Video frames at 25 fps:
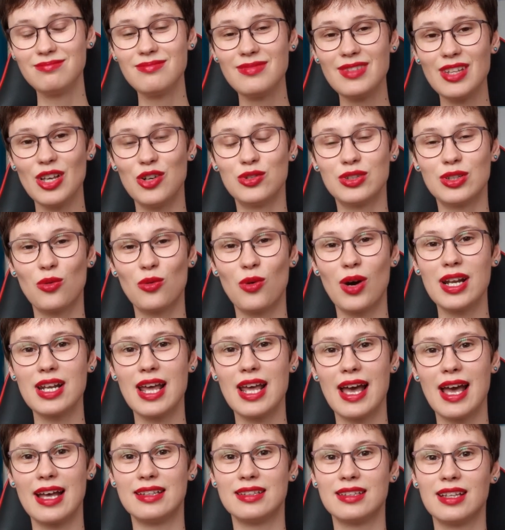On the one
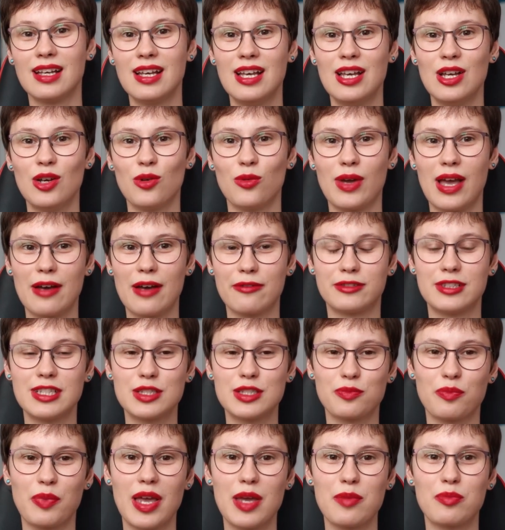hand, we have
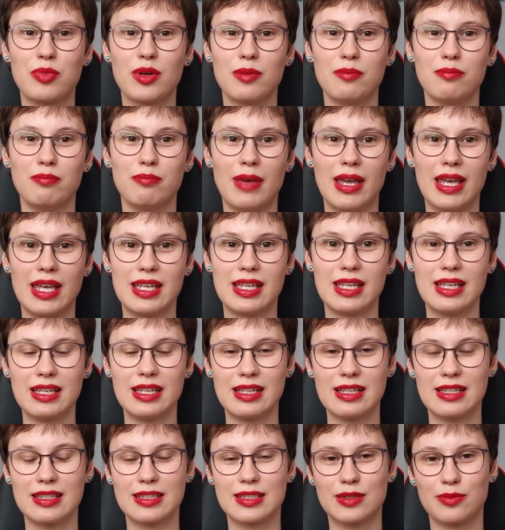this paper
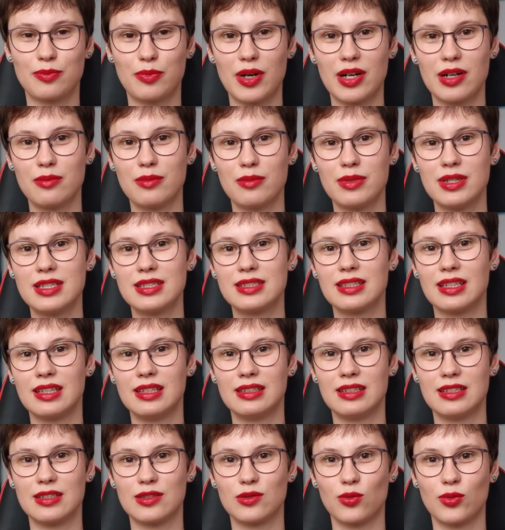making experiments
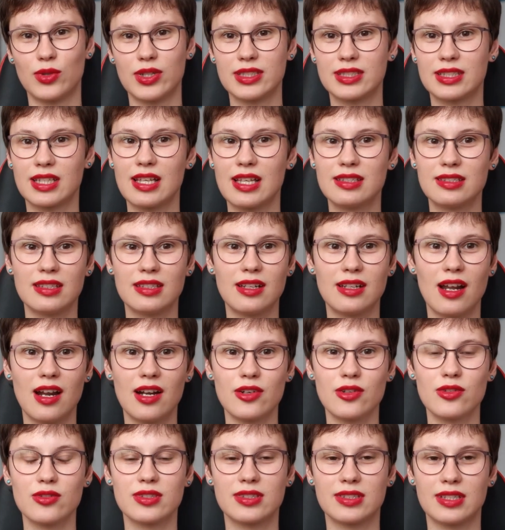in this worst case
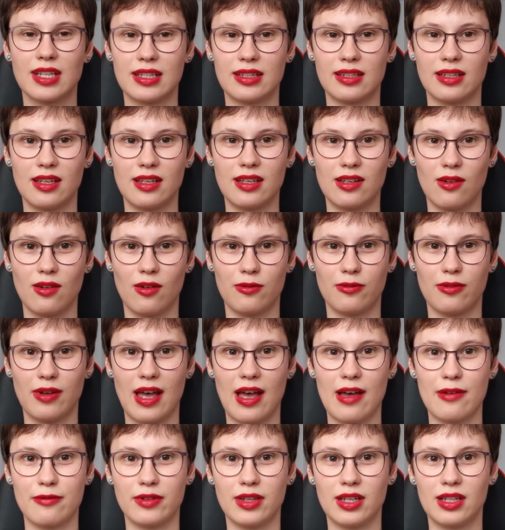scenario setting of
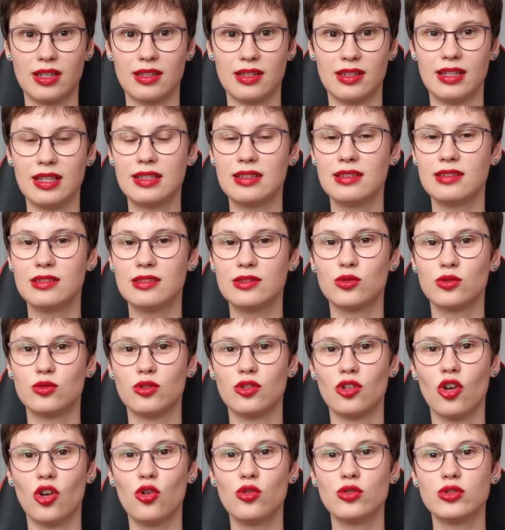having little to
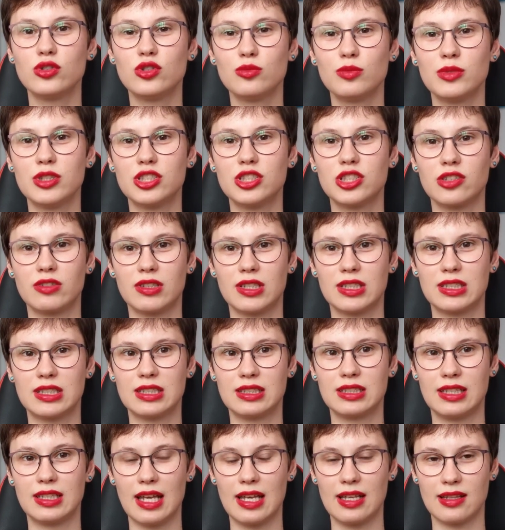no human
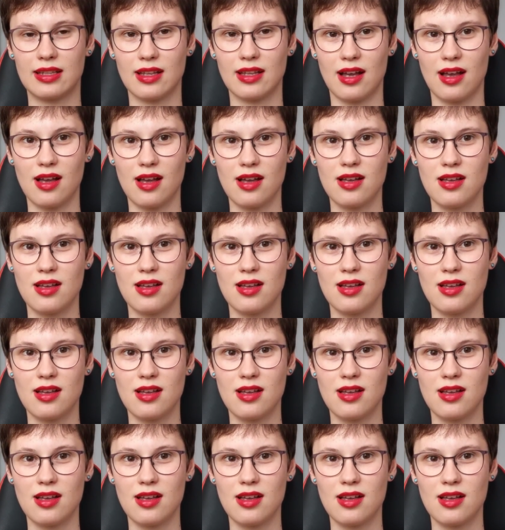generated data